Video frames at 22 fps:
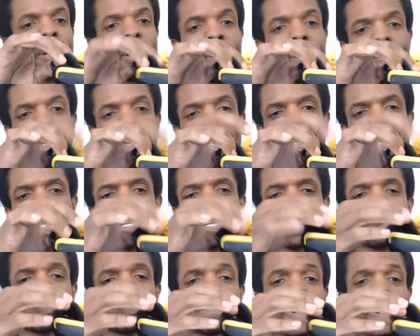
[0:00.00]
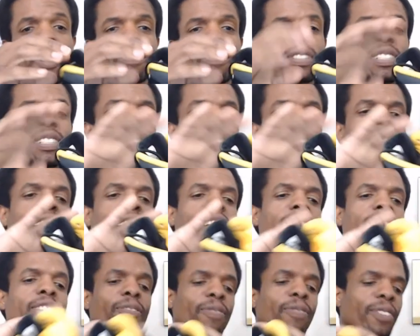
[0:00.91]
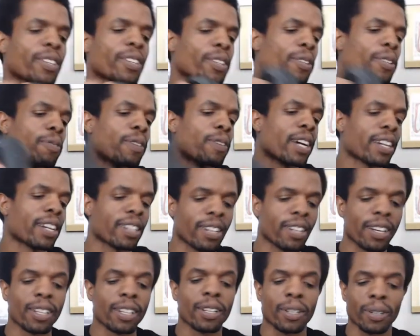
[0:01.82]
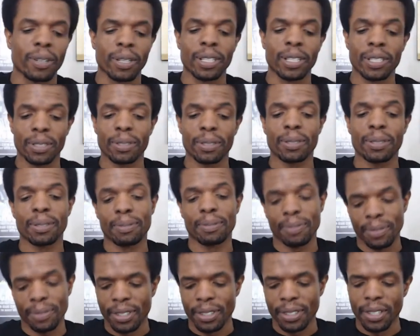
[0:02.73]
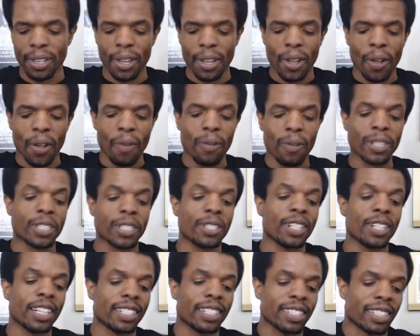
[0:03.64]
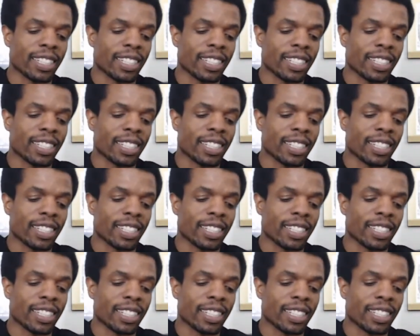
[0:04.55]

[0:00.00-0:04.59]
But like I've often said, the right color is what you need to